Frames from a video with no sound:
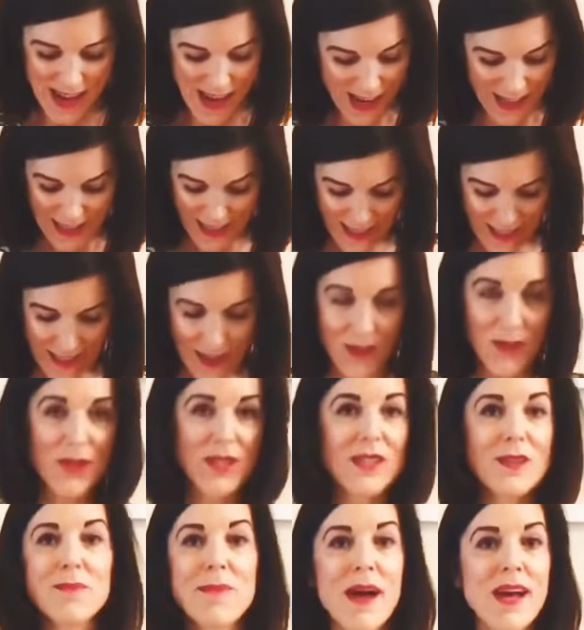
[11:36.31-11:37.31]
I didn't
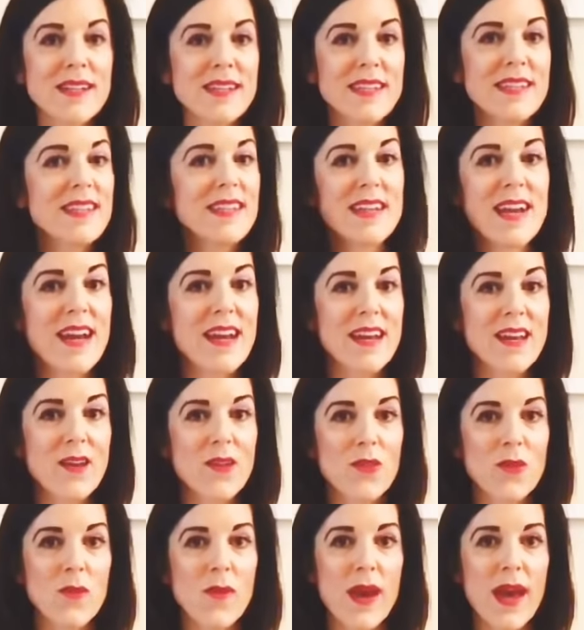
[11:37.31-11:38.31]
alter the pattern in any
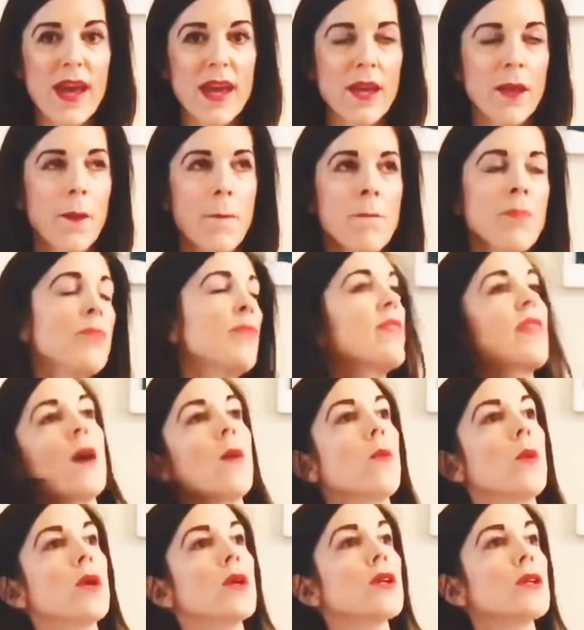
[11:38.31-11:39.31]
other way.
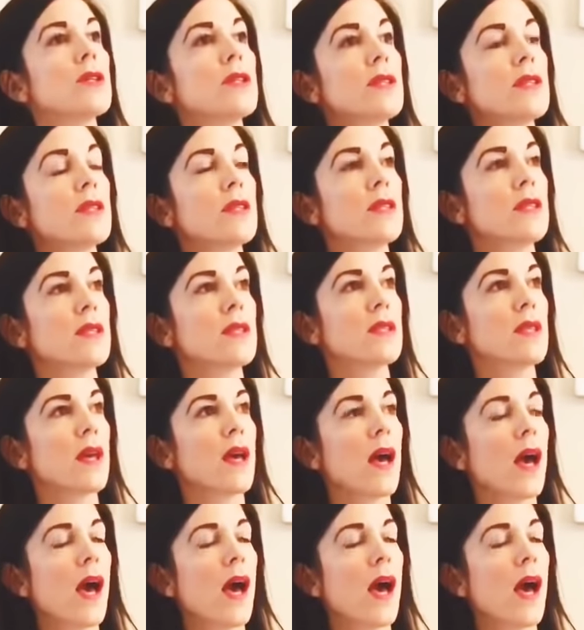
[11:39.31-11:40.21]
There was